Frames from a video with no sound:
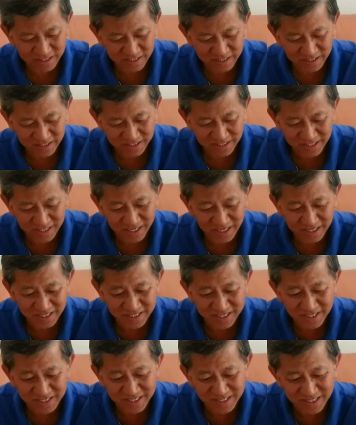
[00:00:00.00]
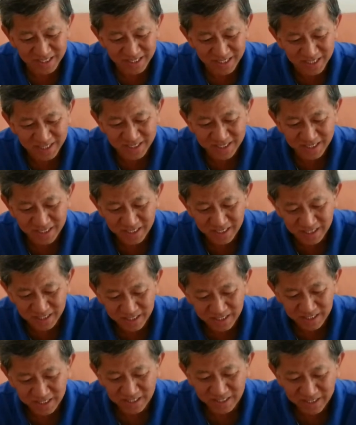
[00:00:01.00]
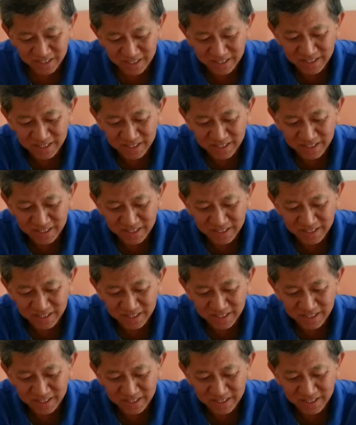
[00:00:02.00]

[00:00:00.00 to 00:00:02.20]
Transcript: Just like this.